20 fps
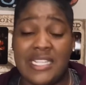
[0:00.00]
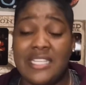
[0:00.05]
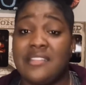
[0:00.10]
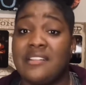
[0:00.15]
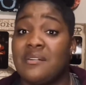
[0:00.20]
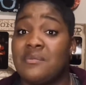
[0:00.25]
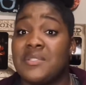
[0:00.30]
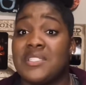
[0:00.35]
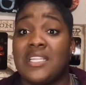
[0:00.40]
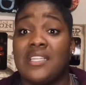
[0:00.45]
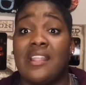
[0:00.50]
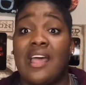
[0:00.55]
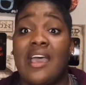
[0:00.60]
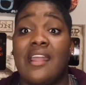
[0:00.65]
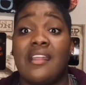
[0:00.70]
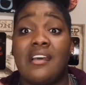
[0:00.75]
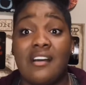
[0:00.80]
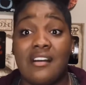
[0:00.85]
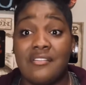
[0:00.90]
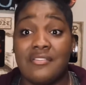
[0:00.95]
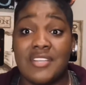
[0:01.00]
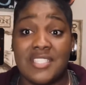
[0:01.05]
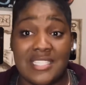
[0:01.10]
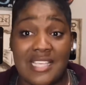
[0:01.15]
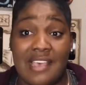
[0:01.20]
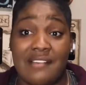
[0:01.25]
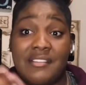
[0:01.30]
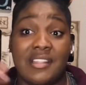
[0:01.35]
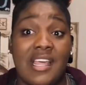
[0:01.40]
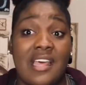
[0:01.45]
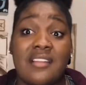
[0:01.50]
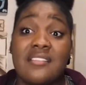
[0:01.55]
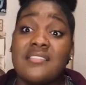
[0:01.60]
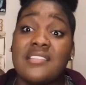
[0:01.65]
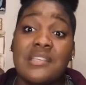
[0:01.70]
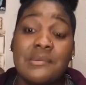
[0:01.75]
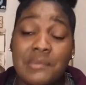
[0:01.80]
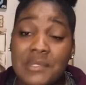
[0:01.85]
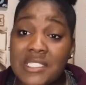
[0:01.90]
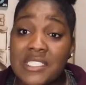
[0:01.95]
There was a lot of us. I have a lot of
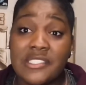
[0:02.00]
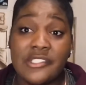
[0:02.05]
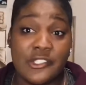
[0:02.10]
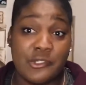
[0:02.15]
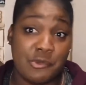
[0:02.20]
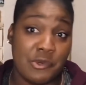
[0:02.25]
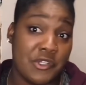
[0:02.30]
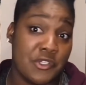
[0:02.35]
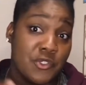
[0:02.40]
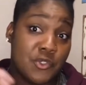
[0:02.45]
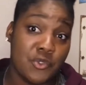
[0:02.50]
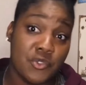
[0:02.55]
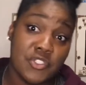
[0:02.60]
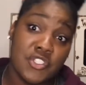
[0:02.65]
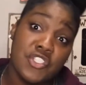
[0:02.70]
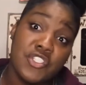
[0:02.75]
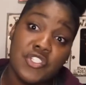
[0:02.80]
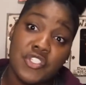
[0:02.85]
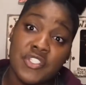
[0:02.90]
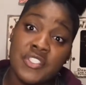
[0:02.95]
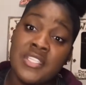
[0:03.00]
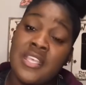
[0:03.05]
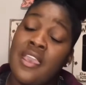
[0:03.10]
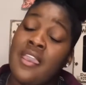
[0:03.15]
siblings, 6 brothers, 2 sisters.